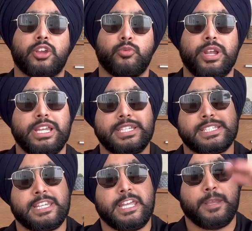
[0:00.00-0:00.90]
a really
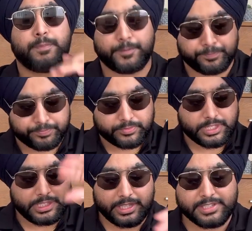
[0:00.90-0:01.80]

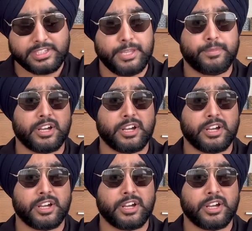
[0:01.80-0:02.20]
steep